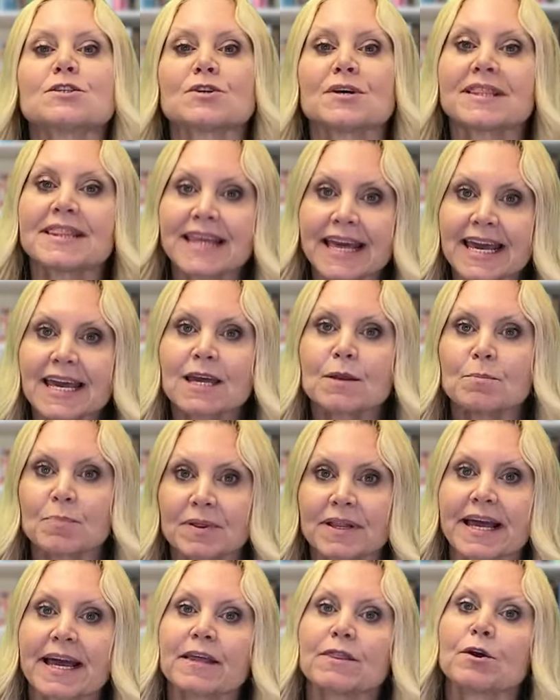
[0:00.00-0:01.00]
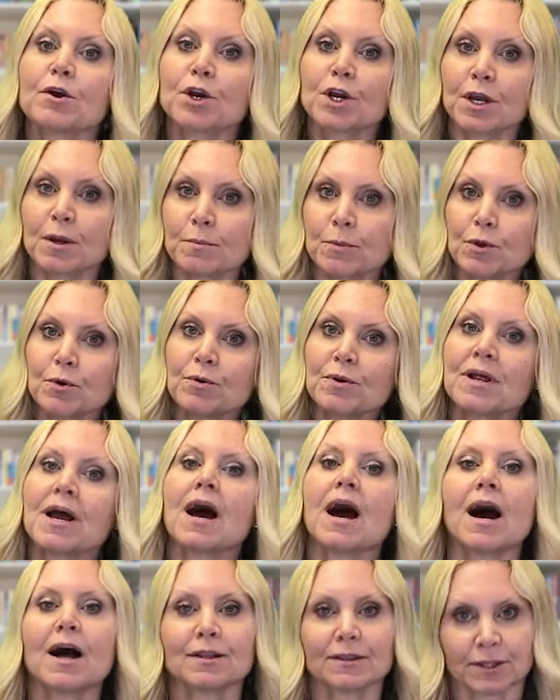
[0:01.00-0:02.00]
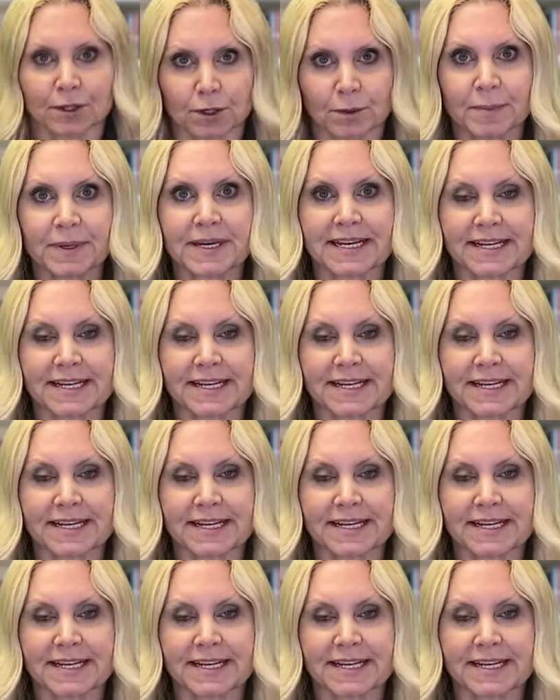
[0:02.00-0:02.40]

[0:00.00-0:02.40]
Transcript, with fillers: so that they can plan their commute a little bit